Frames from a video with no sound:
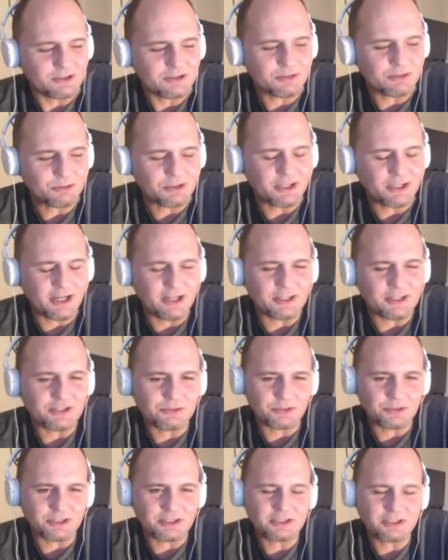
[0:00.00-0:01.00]
So what Ali's
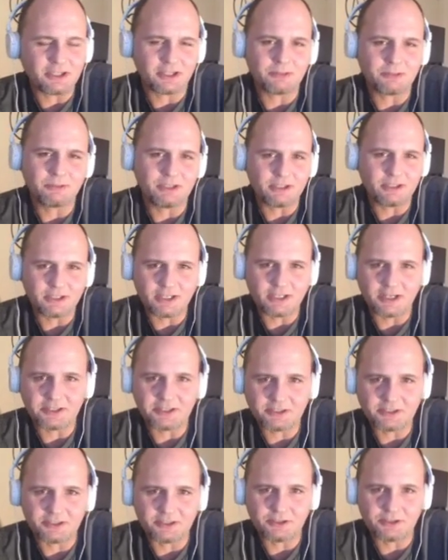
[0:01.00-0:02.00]
really kicking me in the ass
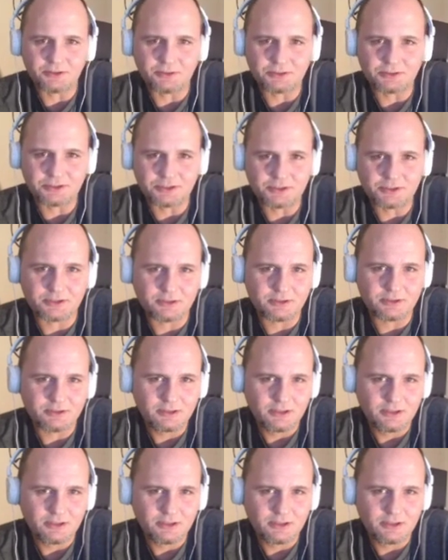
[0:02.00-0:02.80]
to do is,